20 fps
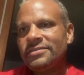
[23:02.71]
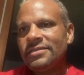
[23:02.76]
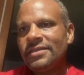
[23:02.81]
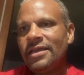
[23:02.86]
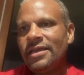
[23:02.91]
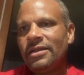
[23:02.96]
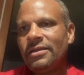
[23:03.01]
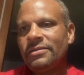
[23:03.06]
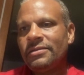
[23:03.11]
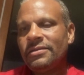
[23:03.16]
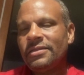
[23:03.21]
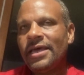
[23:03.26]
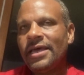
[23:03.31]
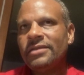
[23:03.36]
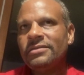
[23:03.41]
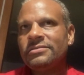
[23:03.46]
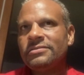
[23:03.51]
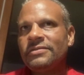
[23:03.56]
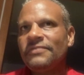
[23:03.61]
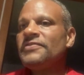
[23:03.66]

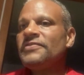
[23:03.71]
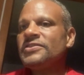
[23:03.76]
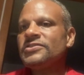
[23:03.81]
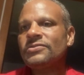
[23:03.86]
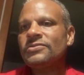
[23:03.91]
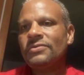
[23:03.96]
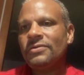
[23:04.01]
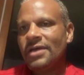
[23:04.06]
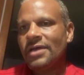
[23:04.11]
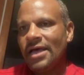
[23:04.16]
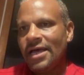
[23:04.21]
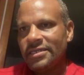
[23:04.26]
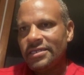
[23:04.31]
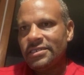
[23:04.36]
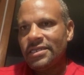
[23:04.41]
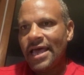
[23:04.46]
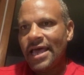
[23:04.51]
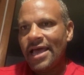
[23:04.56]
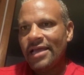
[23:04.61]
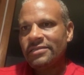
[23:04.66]
that physical
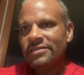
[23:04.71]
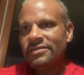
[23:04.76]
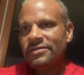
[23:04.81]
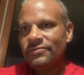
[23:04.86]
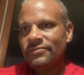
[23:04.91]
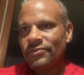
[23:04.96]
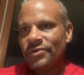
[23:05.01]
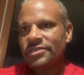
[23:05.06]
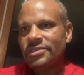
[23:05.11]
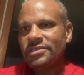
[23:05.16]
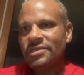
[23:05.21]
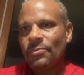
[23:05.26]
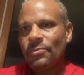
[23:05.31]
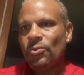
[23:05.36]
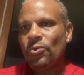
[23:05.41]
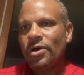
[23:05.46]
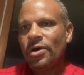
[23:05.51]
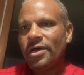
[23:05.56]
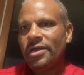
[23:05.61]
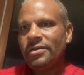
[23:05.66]
contact with
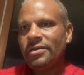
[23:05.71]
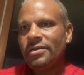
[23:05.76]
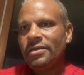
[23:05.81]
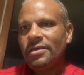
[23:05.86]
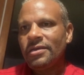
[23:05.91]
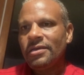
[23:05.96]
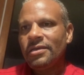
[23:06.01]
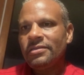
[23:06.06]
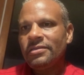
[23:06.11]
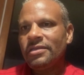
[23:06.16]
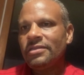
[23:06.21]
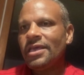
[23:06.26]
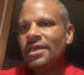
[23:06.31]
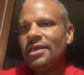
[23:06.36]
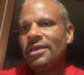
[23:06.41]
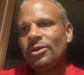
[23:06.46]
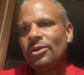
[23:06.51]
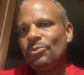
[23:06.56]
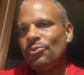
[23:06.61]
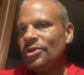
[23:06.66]
someone that they
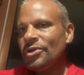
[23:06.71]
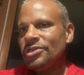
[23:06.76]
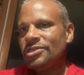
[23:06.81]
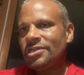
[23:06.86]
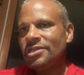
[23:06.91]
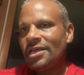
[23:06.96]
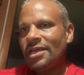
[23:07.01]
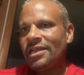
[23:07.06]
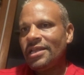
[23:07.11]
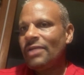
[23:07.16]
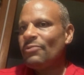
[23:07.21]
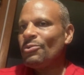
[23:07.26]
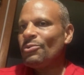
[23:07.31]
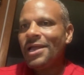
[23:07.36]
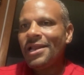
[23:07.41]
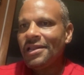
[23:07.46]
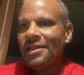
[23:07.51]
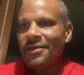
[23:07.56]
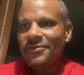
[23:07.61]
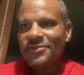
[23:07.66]
can appreciate.
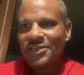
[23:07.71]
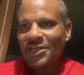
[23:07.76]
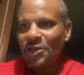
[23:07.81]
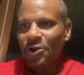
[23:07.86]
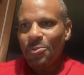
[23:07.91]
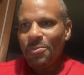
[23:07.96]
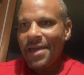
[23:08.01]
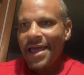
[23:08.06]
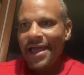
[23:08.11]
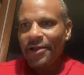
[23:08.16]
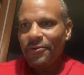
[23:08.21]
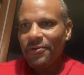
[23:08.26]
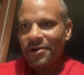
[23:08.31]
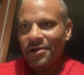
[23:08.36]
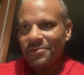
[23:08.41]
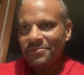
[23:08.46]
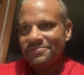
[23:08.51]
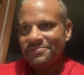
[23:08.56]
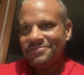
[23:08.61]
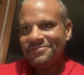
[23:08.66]
Everybody loves a little back
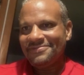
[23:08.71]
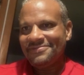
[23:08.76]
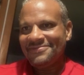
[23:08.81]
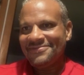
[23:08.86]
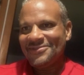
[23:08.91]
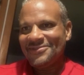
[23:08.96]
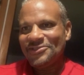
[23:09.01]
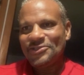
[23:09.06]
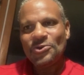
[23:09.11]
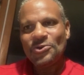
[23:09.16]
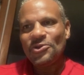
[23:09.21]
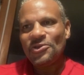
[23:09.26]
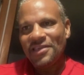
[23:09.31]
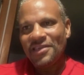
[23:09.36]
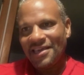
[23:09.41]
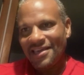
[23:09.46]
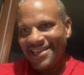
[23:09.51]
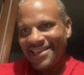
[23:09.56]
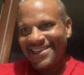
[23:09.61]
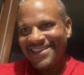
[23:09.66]
rub, so do
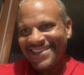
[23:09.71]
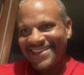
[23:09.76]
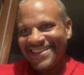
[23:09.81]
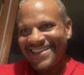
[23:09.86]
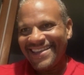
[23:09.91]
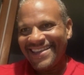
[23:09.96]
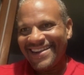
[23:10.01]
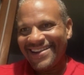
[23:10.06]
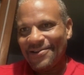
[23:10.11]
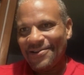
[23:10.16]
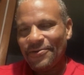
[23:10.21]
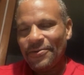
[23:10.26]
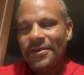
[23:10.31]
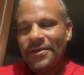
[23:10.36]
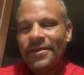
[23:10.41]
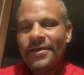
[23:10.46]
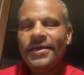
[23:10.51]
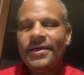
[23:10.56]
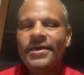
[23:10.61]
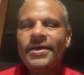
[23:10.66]
they.
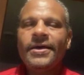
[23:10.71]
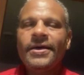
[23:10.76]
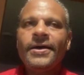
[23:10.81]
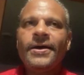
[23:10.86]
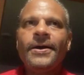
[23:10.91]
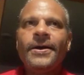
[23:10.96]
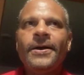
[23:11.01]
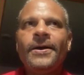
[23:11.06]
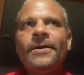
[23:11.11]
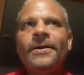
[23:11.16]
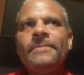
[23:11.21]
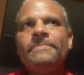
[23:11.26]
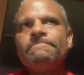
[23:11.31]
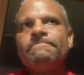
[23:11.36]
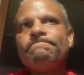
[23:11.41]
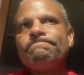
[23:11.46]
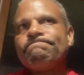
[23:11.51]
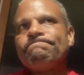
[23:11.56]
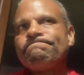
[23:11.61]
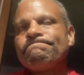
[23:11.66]
Um,